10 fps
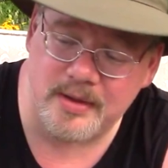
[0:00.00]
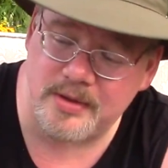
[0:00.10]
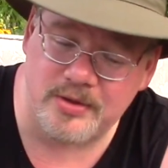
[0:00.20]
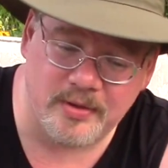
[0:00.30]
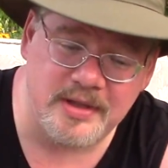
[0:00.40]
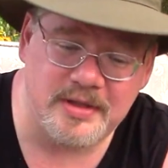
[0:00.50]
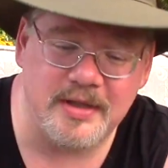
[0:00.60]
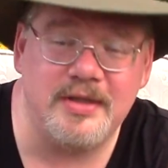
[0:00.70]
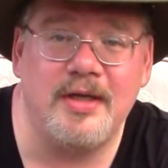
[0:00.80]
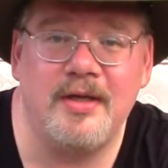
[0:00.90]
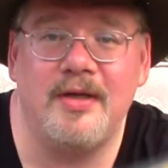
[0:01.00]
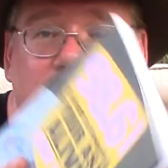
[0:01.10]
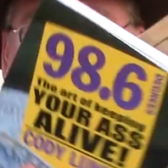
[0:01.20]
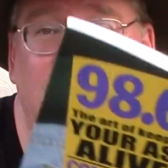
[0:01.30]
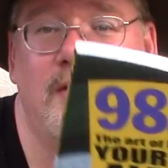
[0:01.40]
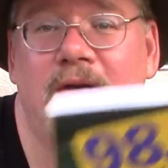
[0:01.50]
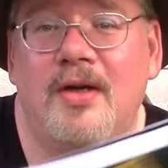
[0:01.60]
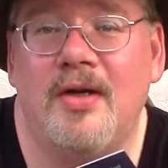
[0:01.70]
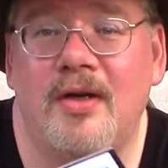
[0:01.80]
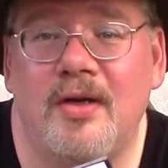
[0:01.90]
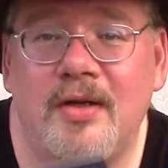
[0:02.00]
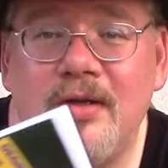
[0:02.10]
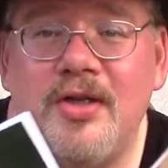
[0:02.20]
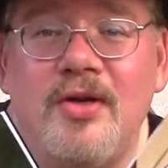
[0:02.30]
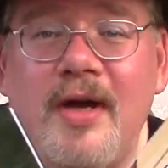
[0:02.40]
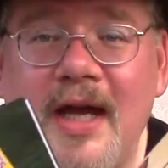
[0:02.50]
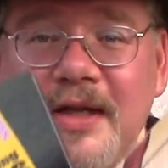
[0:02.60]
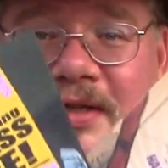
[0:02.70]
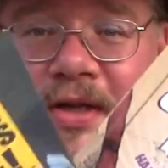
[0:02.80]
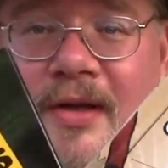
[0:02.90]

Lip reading: So this is 2 hits